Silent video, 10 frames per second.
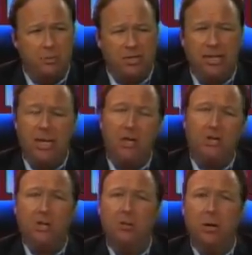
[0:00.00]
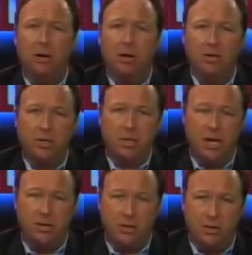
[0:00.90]
But the issue here is
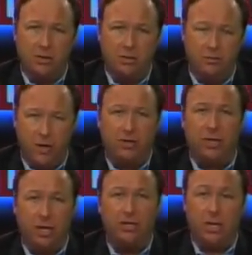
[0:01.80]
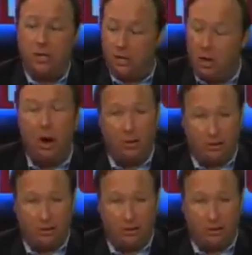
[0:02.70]
that this is in the car.